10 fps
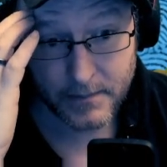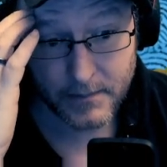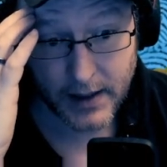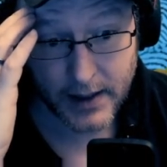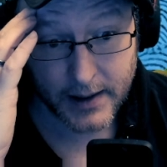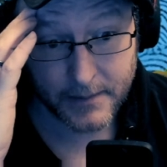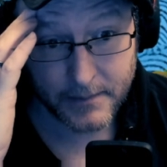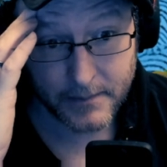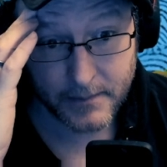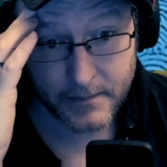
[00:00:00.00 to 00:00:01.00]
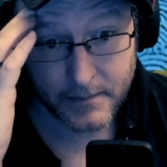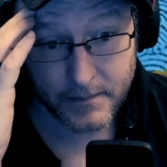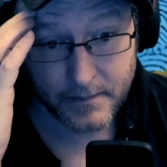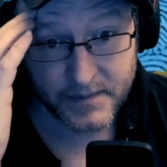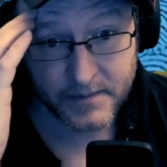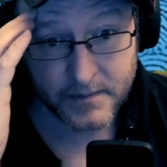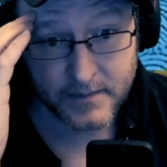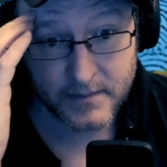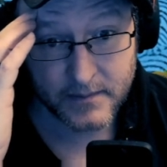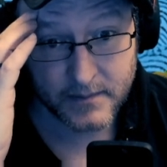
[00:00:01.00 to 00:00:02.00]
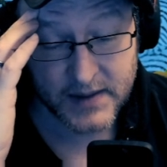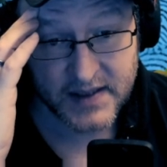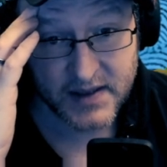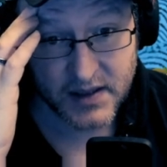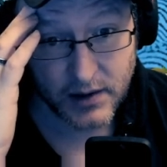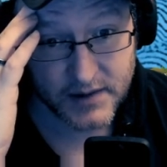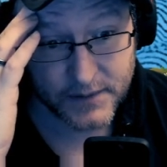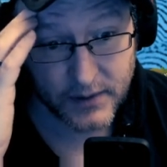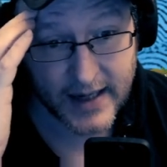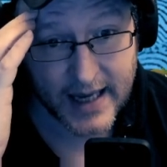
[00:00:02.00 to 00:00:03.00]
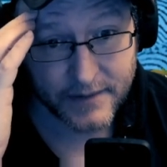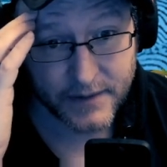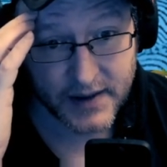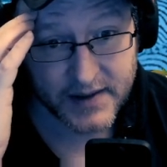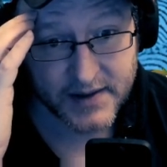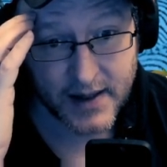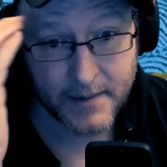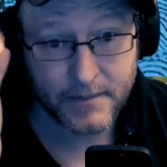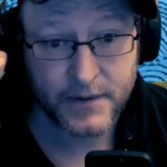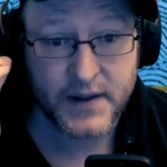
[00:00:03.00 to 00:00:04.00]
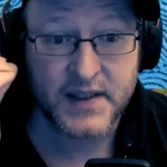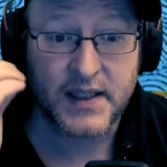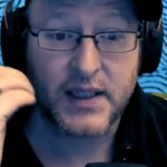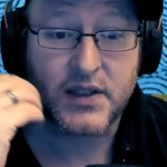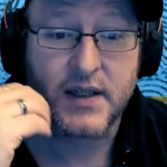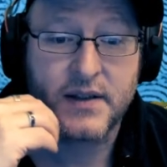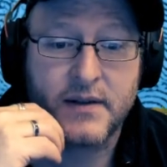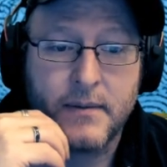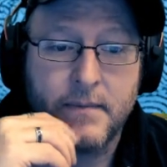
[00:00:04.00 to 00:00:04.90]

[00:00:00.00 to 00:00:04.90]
Um, this is a useful land for this um, for this Aegis,